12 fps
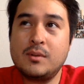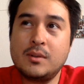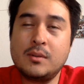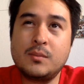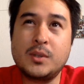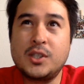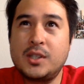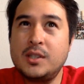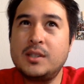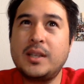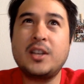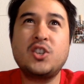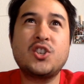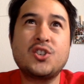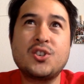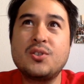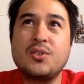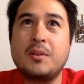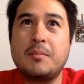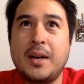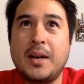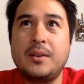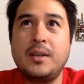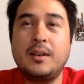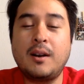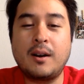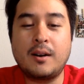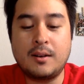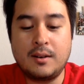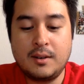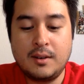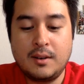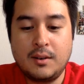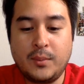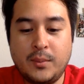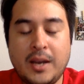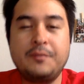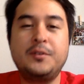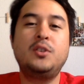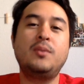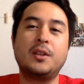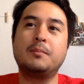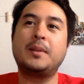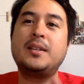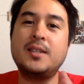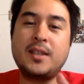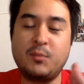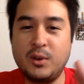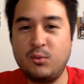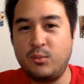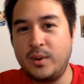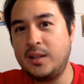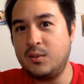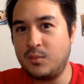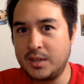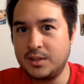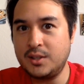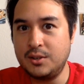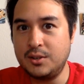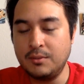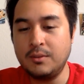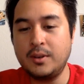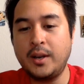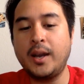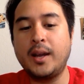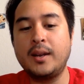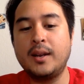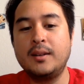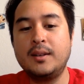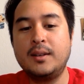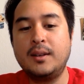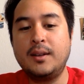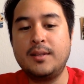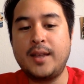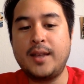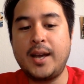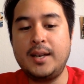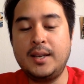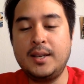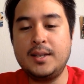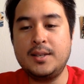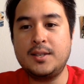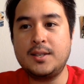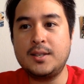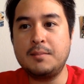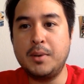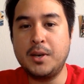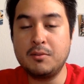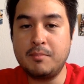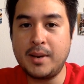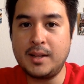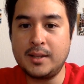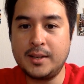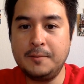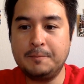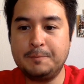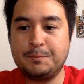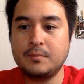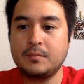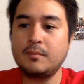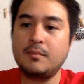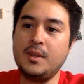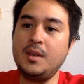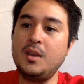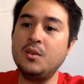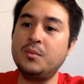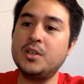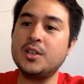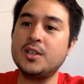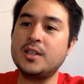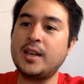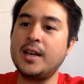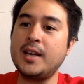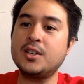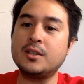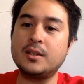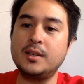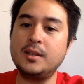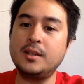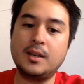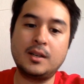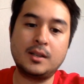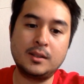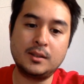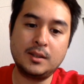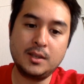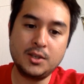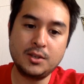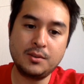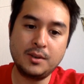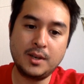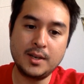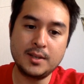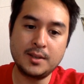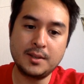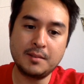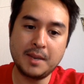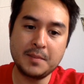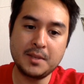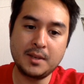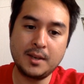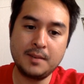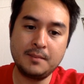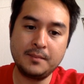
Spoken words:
We're still not sure about it. We have two other places that we really want to do, and that is Beer Belly, which is actually, I'll show you guys on the maps again.